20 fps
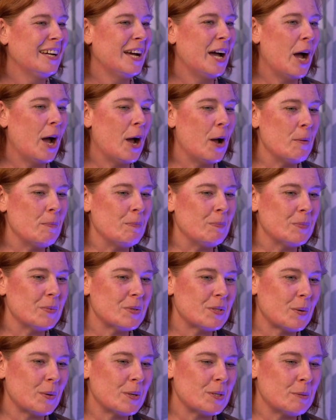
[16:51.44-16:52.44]

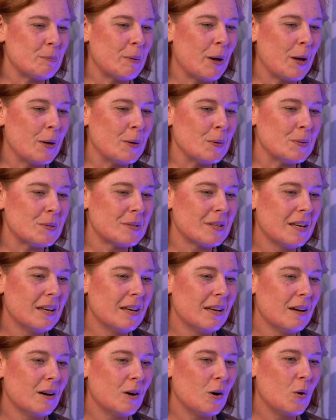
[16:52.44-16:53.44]
So I suppose
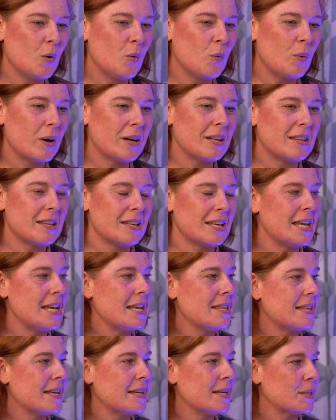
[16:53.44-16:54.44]
one of the
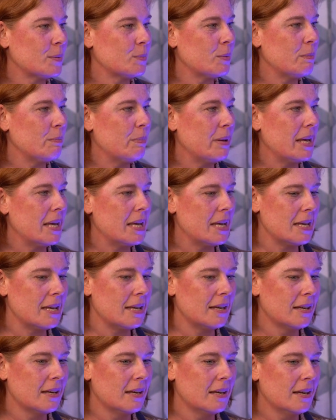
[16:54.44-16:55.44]
key things would
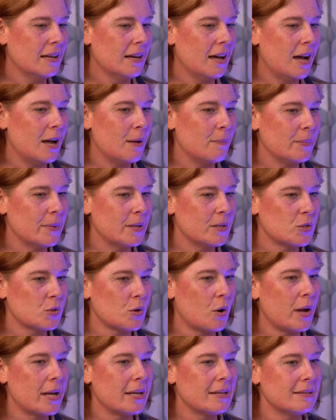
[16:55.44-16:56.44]
be
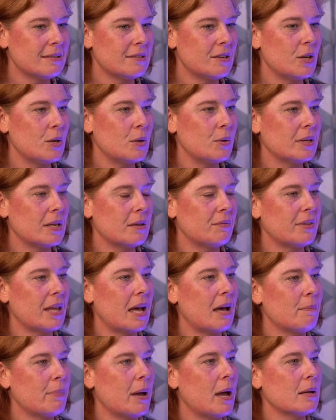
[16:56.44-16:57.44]
trying to give
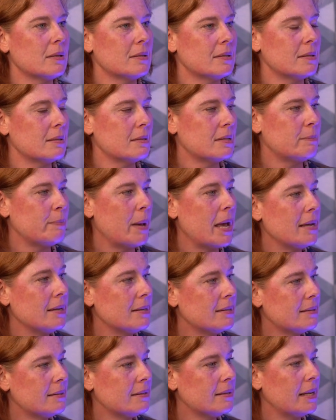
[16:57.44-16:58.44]
that person
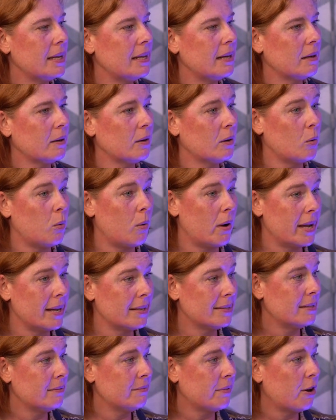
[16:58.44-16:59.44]
space in a
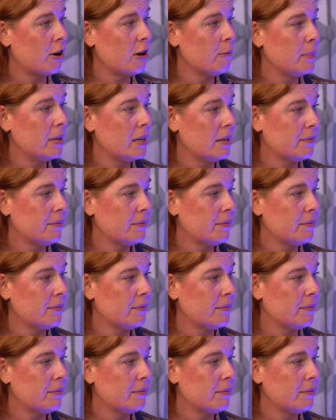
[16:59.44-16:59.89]
quiet environment, if